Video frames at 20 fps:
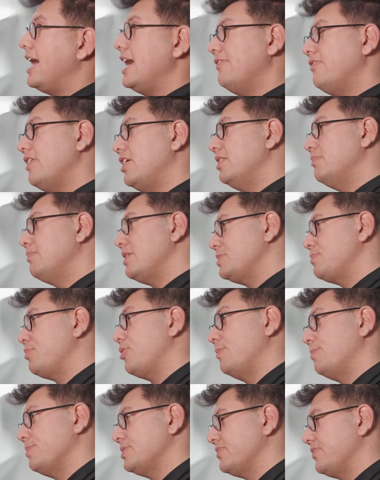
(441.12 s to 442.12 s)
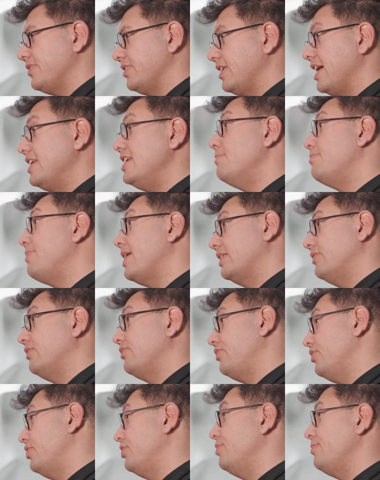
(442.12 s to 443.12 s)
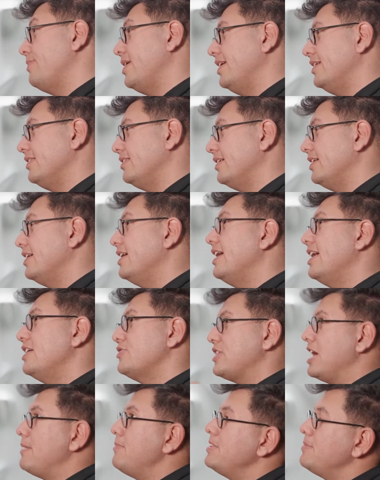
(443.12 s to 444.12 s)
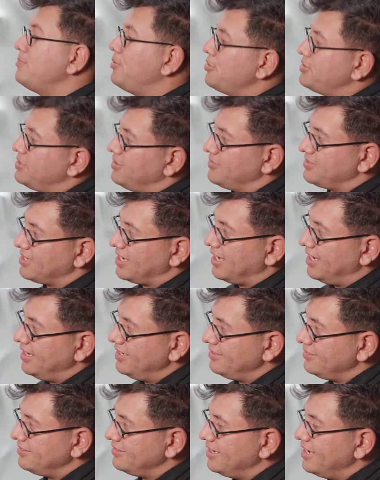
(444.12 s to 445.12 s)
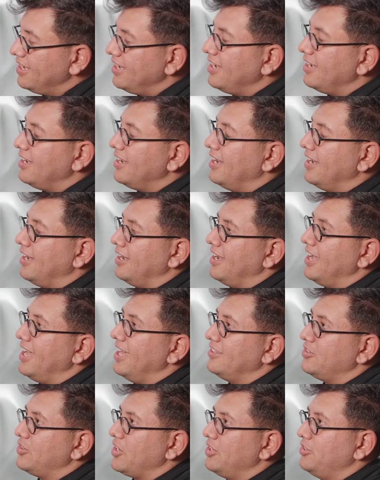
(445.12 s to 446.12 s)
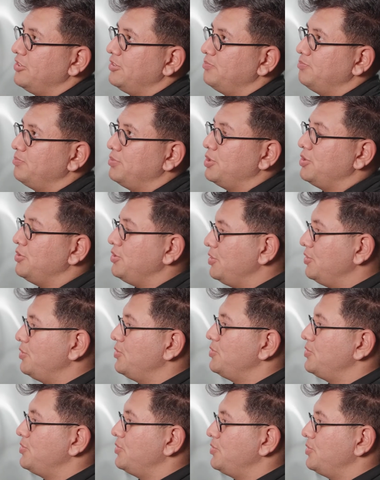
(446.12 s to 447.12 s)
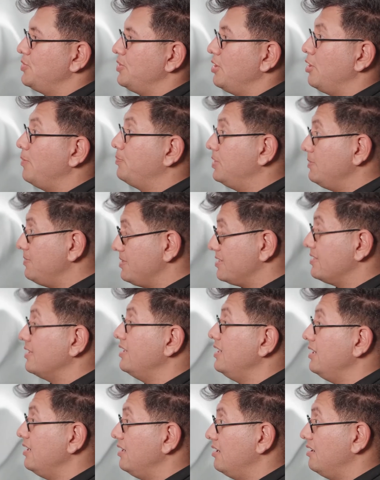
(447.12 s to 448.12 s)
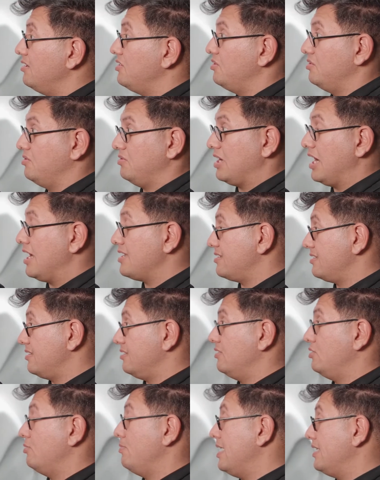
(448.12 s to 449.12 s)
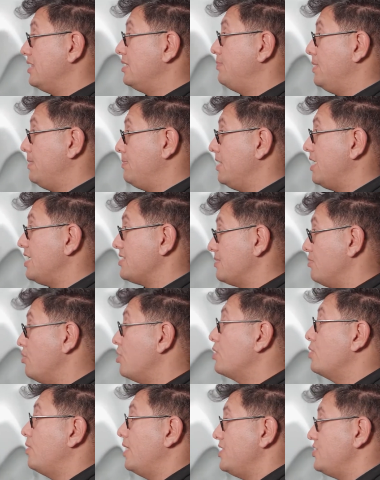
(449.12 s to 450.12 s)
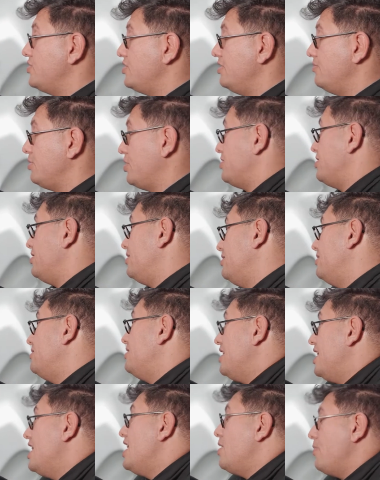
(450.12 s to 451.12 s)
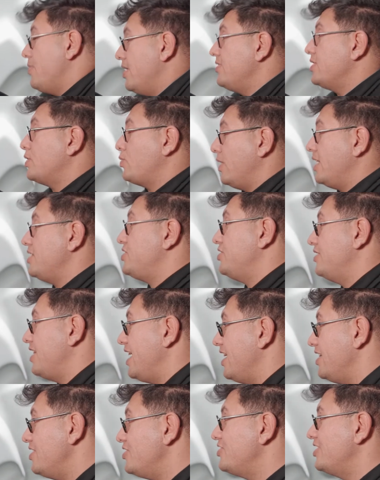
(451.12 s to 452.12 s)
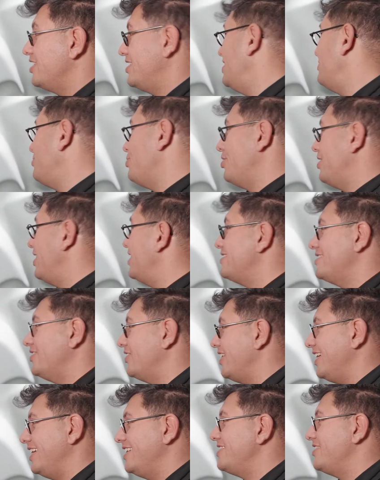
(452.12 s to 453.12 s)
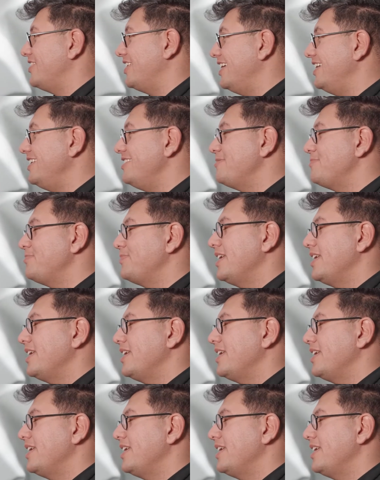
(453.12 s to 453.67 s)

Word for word: i find it much purposeful and impactful for humanity so i'm in the positive side uh, and try to produce optimistically to ask to make the people ask more questions because in the we're in the question age, not anymore answer age, right?